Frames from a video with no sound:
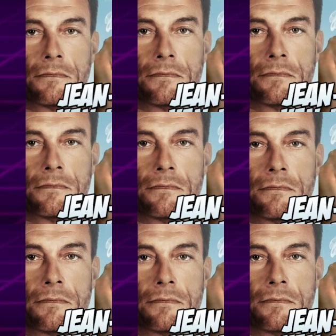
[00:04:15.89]

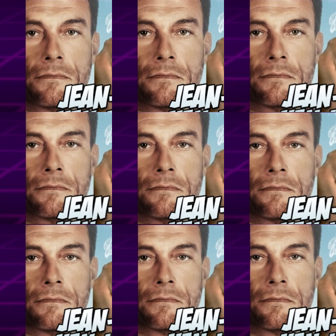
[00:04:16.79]

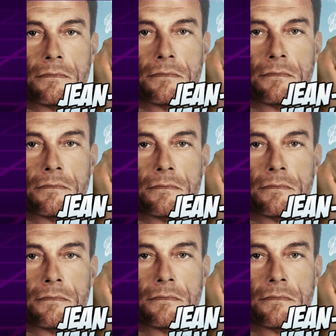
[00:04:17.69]

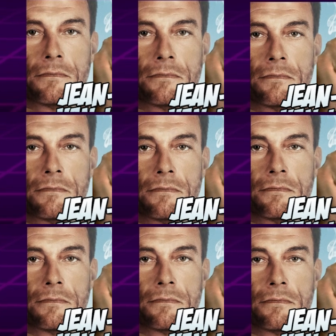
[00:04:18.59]

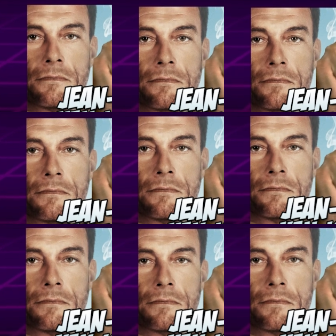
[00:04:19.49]

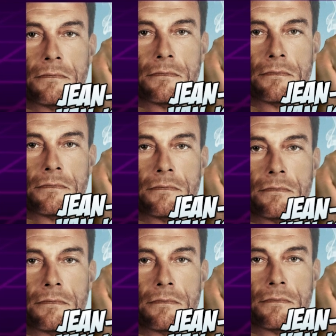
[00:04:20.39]

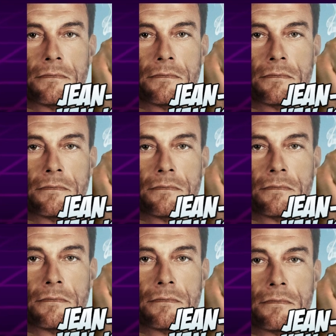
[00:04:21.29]

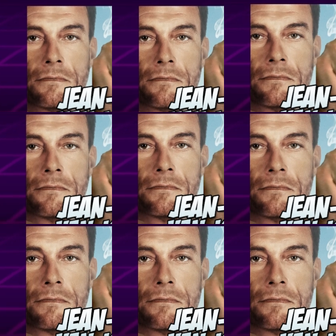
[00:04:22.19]
This person isn't speaking.